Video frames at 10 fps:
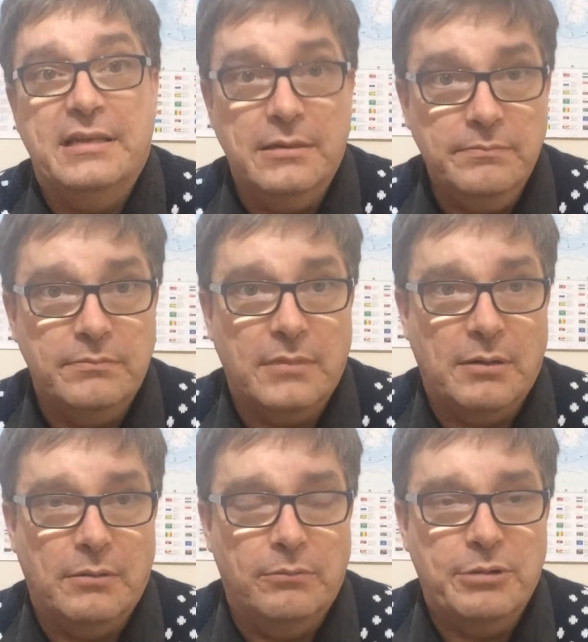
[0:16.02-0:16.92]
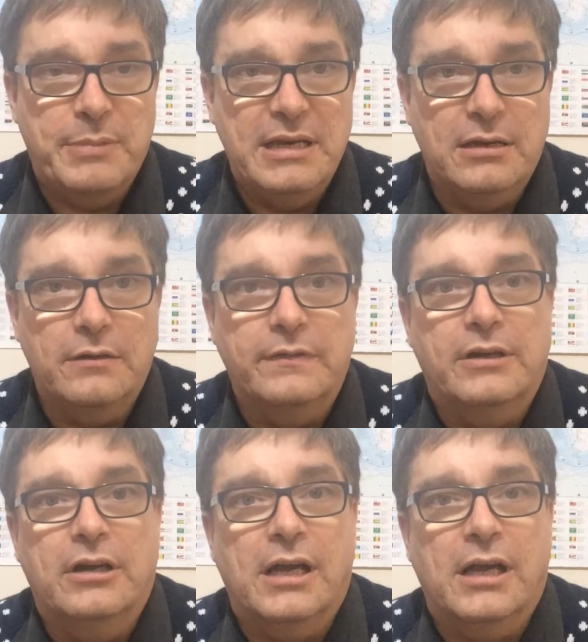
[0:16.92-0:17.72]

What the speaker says: dinner. With being a governor,